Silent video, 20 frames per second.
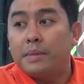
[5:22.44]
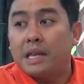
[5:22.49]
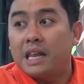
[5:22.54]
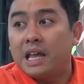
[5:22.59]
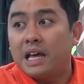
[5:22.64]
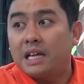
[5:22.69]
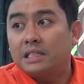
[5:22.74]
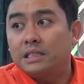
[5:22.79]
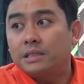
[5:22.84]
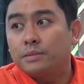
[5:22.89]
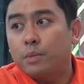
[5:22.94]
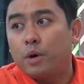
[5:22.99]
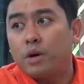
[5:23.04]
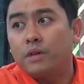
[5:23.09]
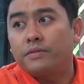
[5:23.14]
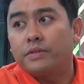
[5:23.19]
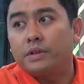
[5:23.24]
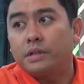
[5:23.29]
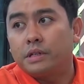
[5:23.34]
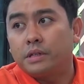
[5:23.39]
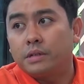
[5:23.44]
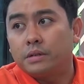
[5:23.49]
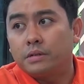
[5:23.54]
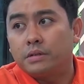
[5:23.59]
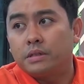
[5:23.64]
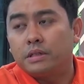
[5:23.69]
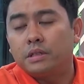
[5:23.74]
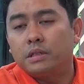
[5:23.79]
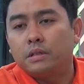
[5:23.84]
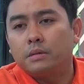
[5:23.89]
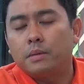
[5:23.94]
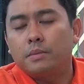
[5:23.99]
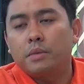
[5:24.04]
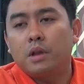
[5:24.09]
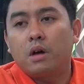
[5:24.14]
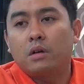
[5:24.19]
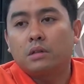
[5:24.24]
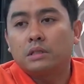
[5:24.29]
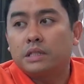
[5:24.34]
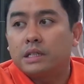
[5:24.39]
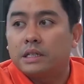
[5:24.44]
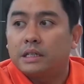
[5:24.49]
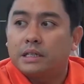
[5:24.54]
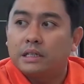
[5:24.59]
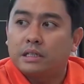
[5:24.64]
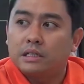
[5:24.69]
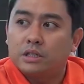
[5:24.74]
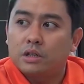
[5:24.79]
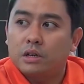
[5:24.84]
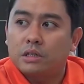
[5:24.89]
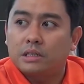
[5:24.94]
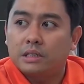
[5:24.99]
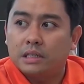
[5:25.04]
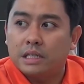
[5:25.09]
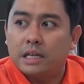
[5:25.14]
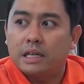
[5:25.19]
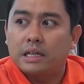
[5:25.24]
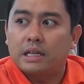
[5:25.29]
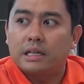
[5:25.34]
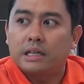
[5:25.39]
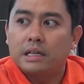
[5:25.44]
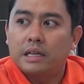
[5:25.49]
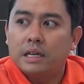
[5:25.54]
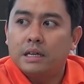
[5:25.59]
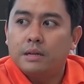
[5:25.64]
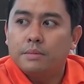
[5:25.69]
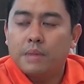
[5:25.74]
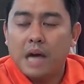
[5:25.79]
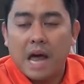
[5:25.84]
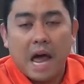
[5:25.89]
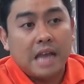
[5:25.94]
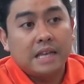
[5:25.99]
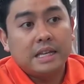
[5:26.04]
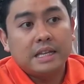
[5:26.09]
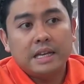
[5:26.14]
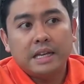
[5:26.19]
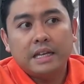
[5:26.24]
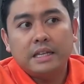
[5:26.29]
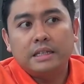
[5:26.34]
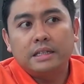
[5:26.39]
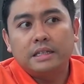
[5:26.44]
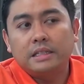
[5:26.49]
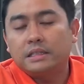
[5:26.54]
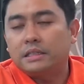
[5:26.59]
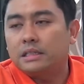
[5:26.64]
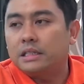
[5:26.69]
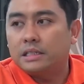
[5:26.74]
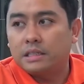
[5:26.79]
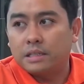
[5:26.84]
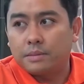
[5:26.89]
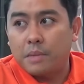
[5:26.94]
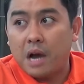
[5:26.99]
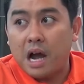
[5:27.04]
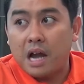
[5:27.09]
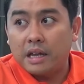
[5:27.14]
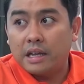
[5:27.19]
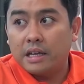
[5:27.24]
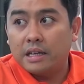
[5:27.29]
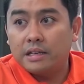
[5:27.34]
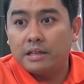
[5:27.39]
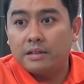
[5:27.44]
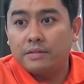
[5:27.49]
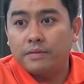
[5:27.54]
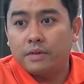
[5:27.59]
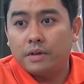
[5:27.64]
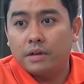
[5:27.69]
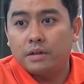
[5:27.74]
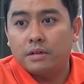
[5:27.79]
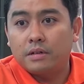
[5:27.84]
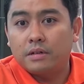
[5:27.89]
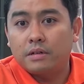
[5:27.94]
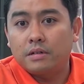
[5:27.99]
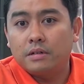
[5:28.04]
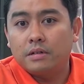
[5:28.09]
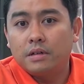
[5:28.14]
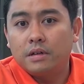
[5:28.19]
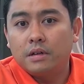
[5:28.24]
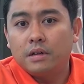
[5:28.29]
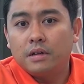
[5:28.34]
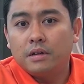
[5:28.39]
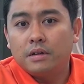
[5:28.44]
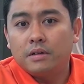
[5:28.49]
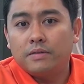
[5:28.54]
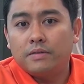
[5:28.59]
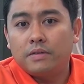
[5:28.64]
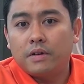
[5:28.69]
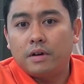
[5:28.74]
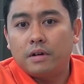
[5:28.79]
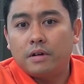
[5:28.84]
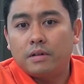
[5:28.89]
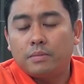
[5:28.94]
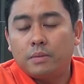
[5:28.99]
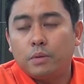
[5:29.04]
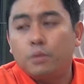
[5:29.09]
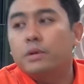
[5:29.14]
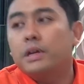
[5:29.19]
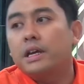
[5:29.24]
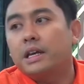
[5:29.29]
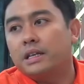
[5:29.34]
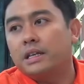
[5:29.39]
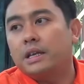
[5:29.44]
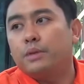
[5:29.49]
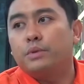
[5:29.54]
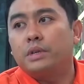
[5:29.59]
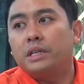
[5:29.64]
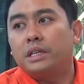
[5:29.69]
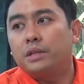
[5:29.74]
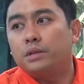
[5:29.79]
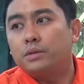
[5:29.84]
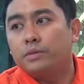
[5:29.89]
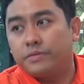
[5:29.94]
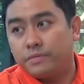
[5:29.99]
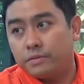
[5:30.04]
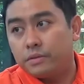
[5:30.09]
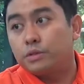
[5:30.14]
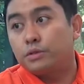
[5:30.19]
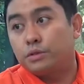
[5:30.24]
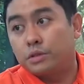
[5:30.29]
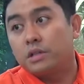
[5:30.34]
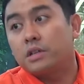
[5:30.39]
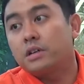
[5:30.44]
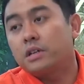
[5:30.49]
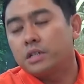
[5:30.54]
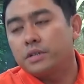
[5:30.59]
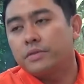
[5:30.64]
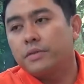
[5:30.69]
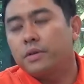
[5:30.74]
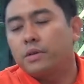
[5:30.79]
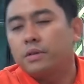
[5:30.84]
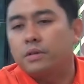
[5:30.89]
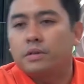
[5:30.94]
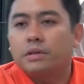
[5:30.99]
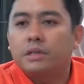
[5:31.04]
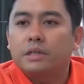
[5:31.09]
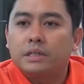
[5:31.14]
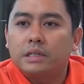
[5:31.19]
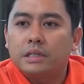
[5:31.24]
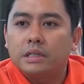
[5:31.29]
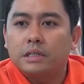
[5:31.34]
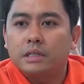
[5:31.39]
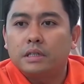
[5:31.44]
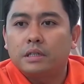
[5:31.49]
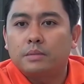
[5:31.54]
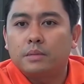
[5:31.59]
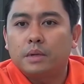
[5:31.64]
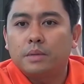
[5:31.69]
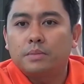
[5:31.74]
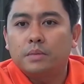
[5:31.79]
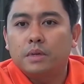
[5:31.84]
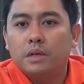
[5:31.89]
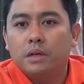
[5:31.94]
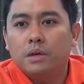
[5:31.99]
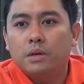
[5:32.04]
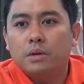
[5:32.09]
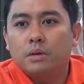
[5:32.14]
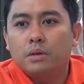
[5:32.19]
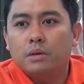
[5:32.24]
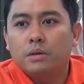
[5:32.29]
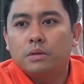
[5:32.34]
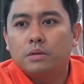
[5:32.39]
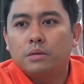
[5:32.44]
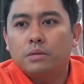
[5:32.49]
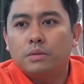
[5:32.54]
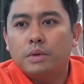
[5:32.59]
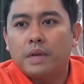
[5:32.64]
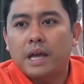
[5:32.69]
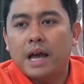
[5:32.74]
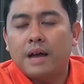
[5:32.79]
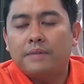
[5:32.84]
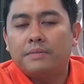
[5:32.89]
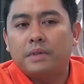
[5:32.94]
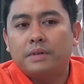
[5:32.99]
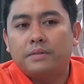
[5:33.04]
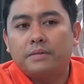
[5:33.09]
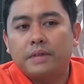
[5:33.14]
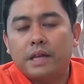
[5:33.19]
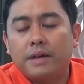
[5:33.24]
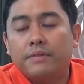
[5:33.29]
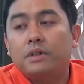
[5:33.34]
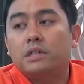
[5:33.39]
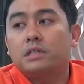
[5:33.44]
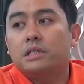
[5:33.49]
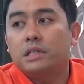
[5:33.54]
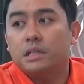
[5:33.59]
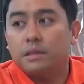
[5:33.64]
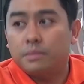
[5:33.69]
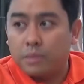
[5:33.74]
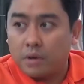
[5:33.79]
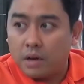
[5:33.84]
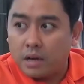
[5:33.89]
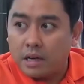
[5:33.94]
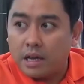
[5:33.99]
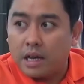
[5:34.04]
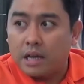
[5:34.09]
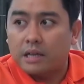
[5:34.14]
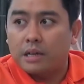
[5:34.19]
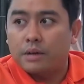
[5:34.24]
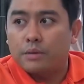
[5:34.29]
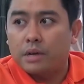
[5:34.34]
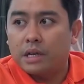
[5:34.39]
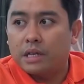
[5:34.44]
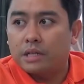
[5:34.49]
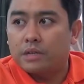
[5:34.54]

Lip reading: balanced portfolio in terms of long stay and short stay, but at the end is a market for Phuket that we need to search for in terms of we have the diversity of product. That's what